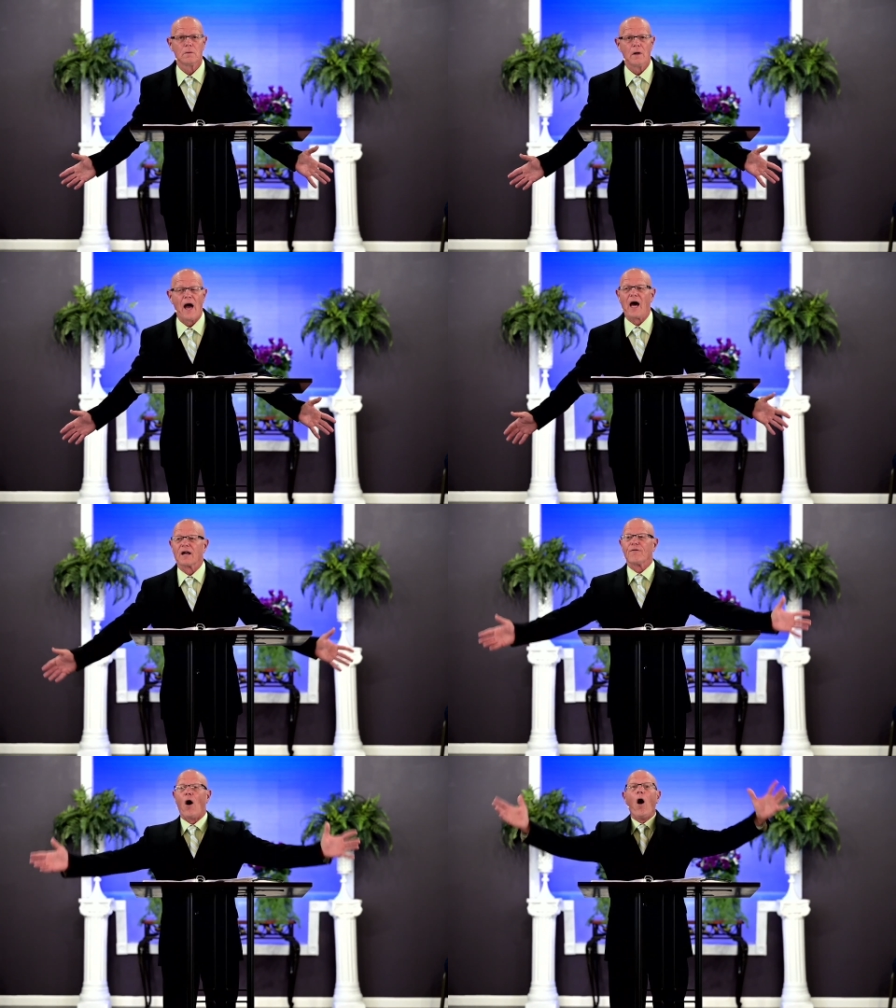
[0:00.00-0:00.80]
out of
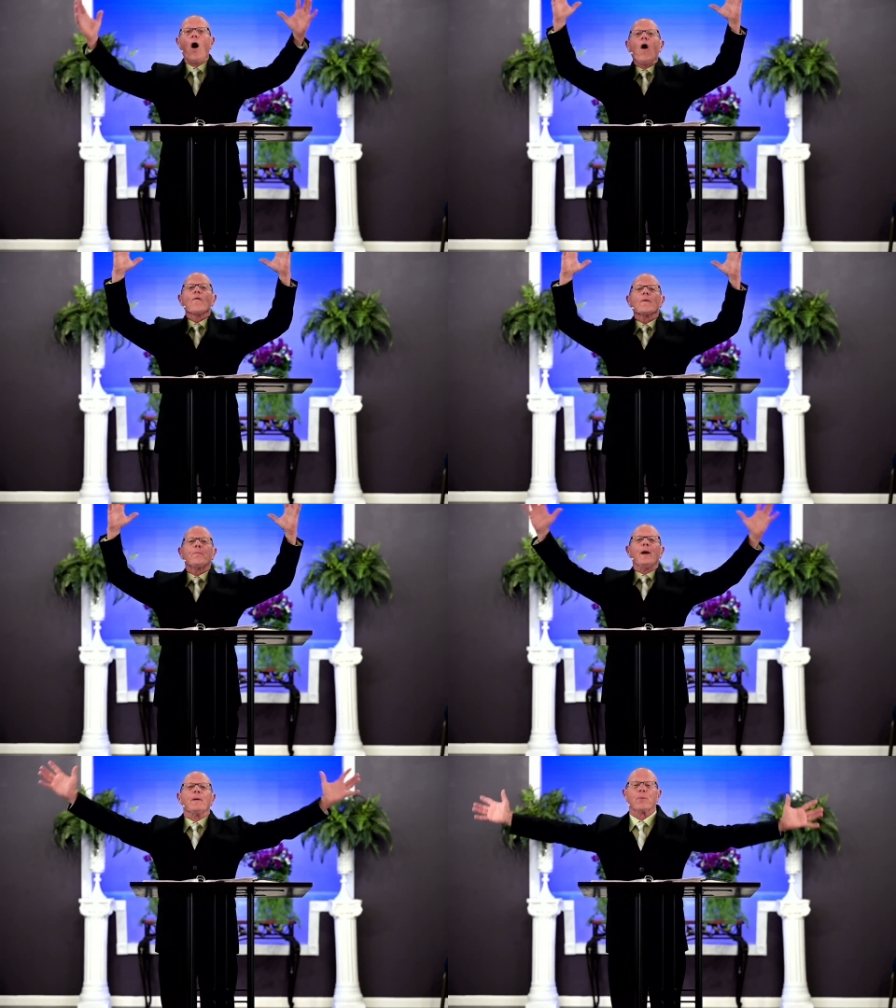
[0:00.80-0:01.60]
all the
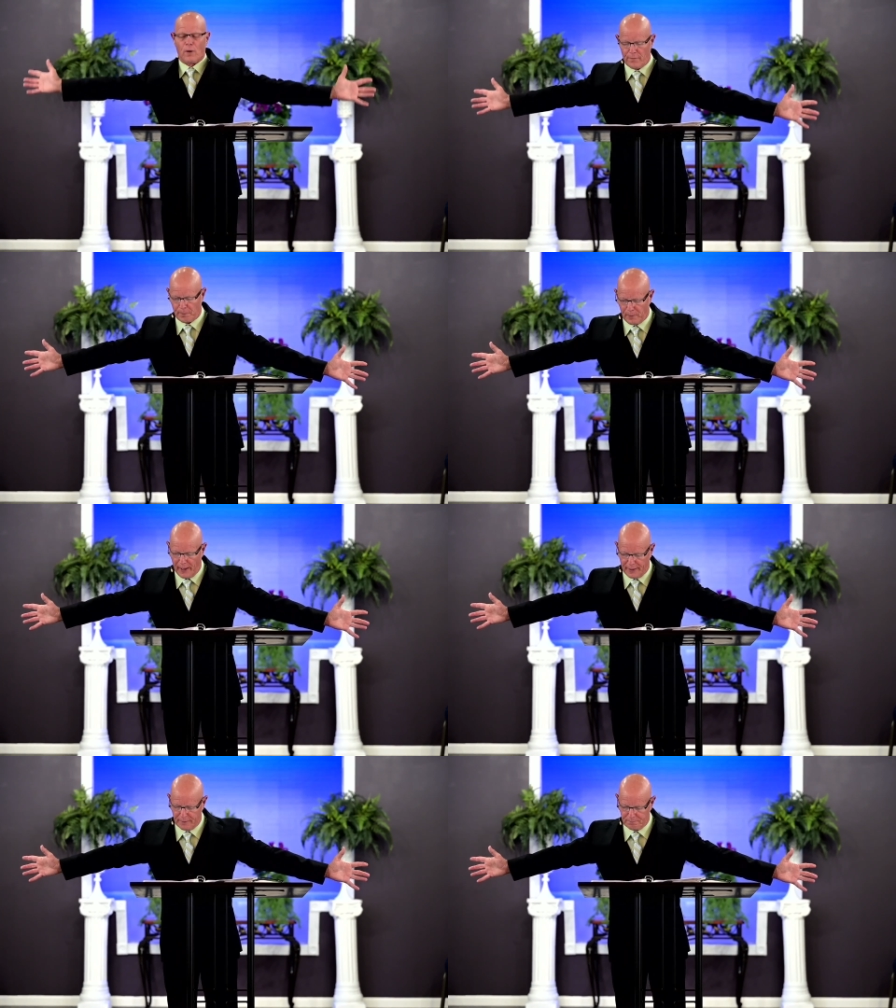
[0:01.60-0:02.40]
people on the planet,